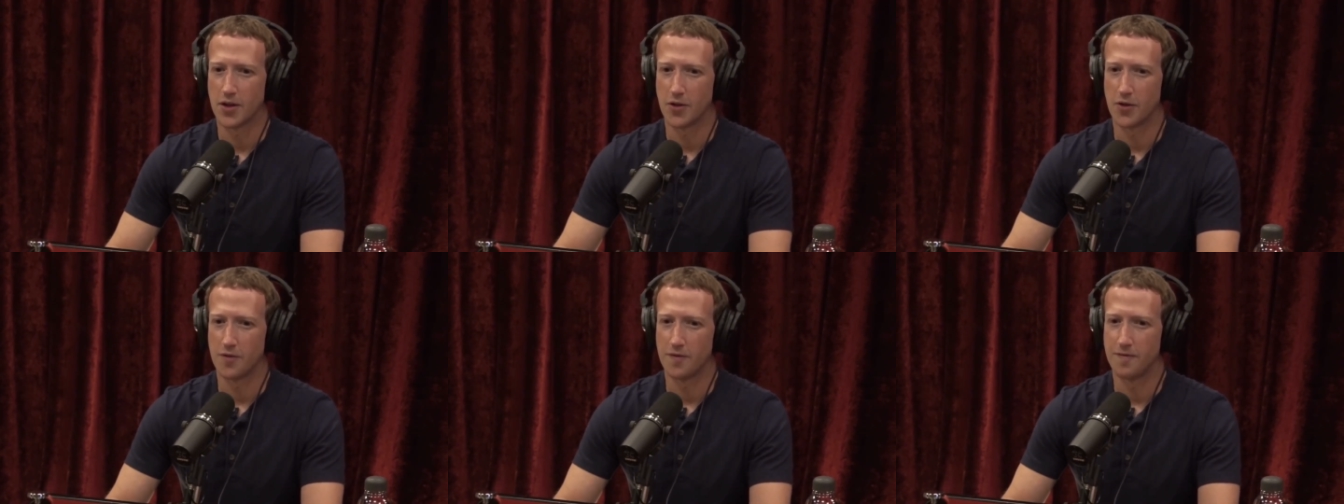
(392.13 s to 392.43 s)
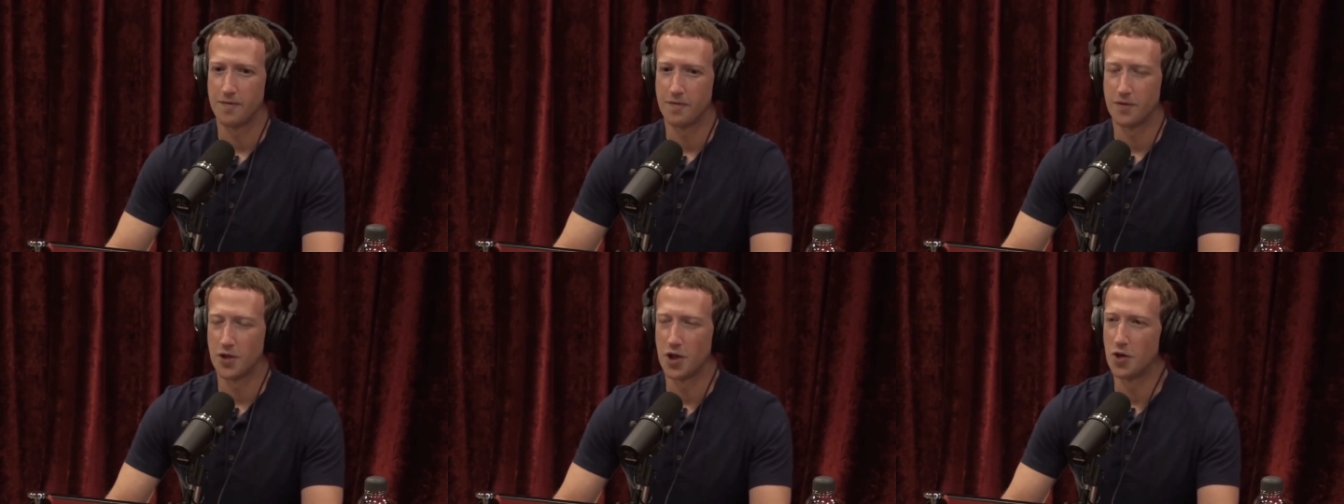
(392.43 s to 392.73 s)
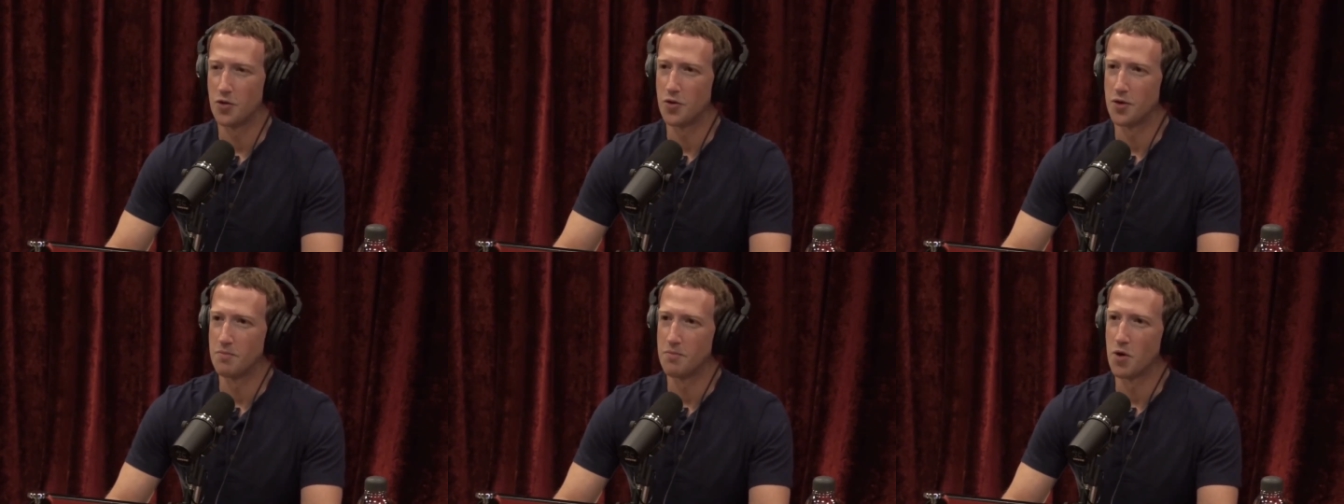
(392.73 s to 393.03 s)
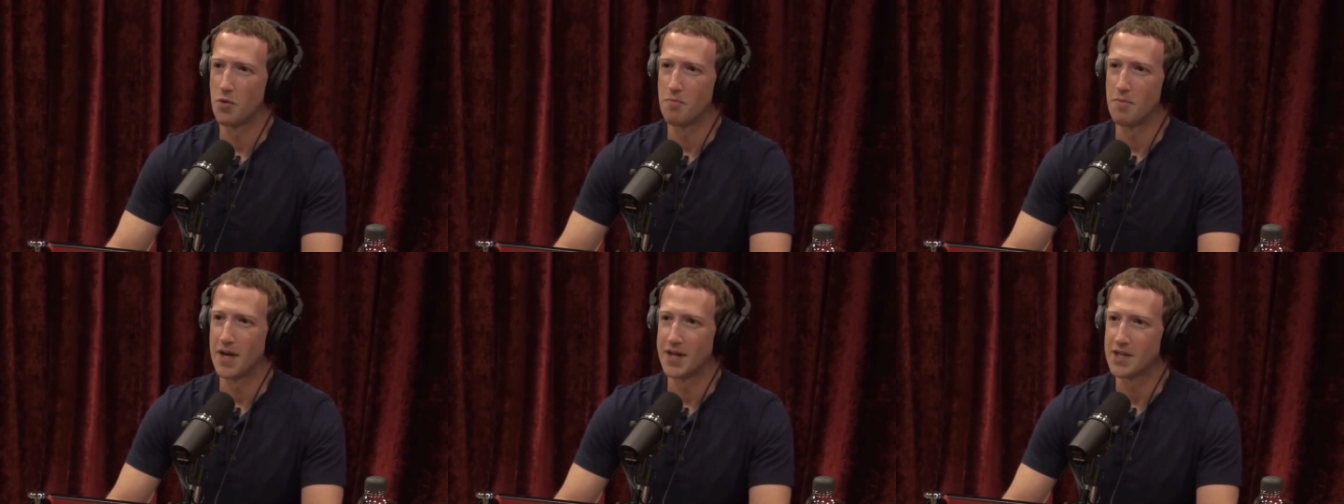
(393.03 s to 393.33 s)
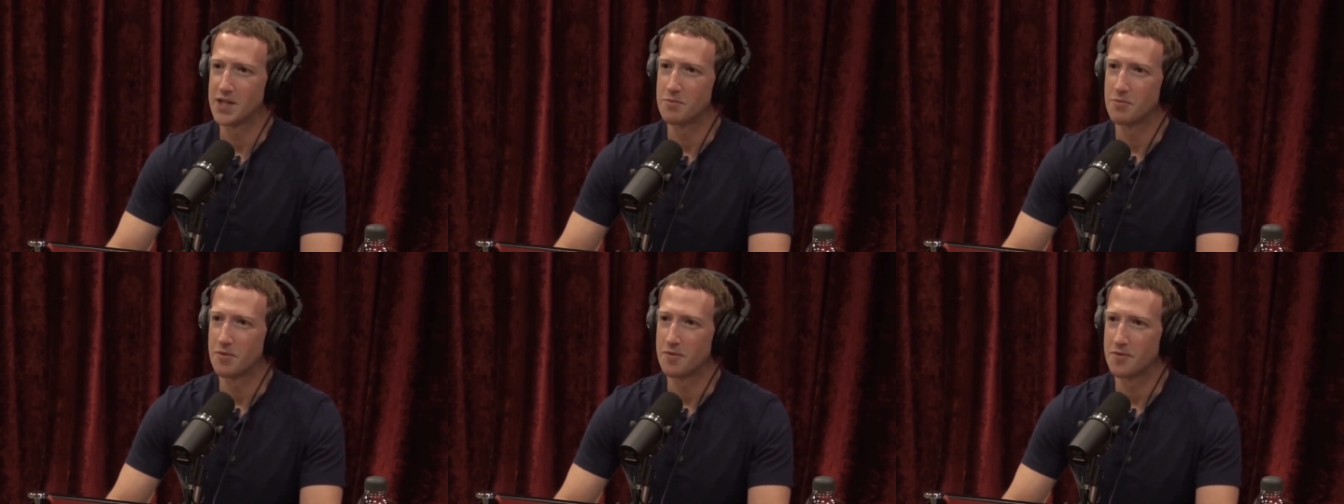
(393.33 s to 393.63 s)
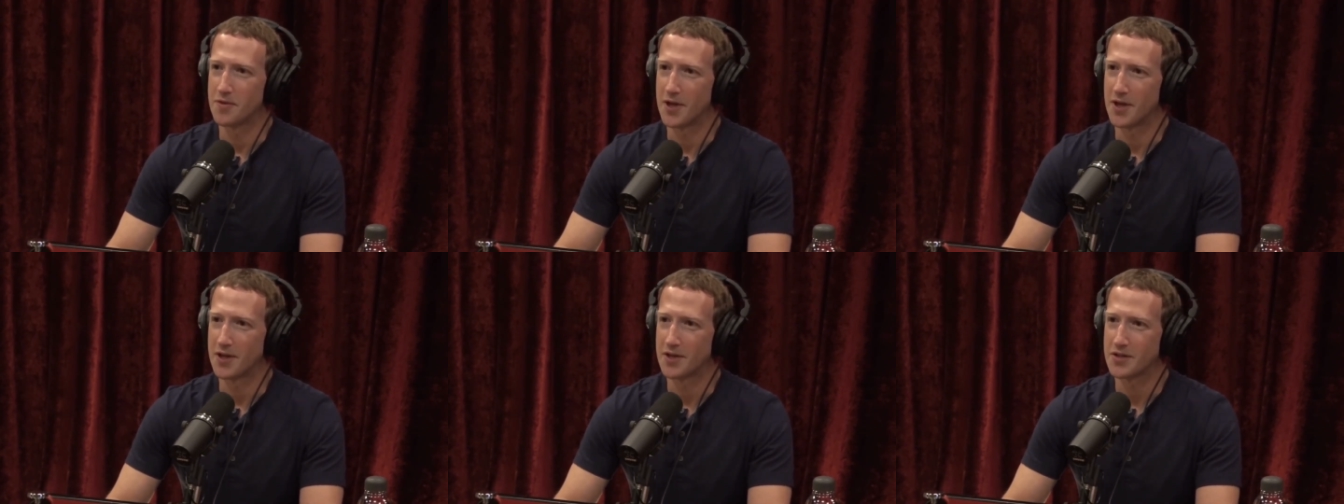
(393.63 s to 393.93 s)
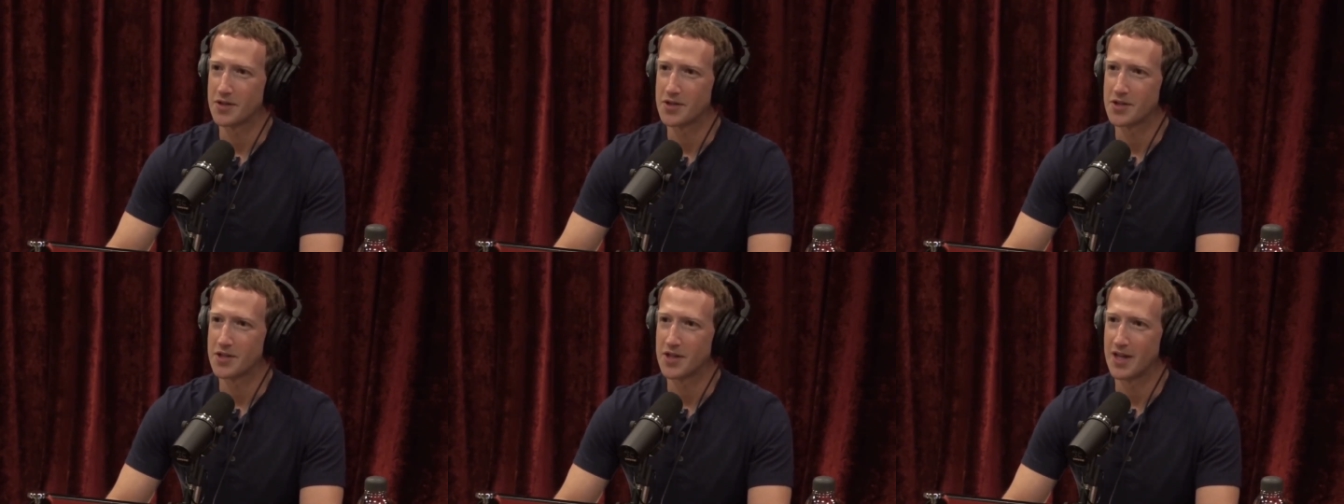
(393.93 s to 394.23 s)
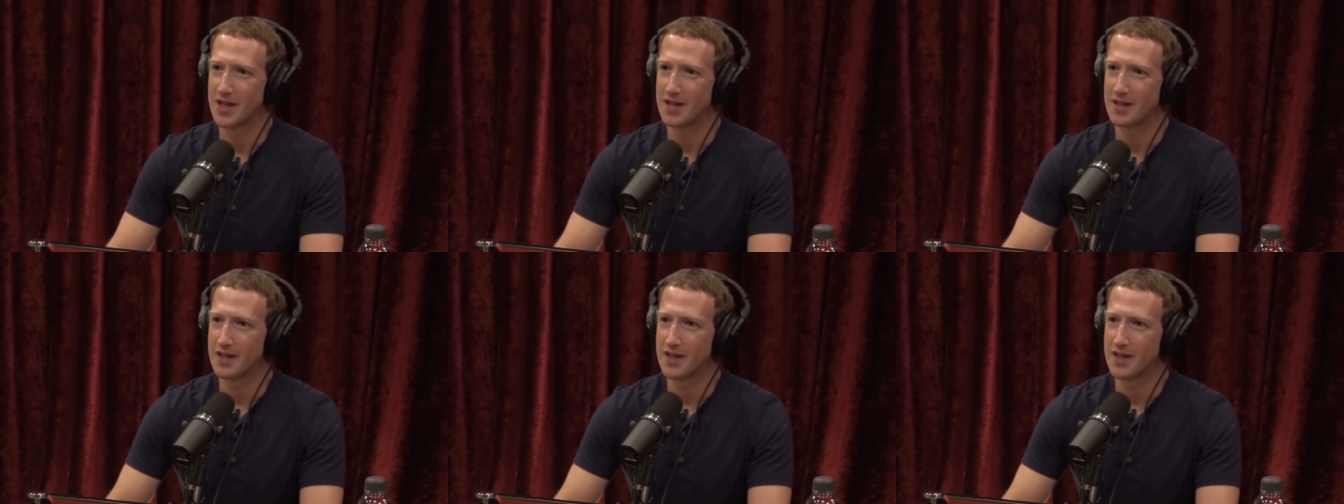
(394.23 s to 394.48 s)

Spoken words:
like the flow and momentum of things.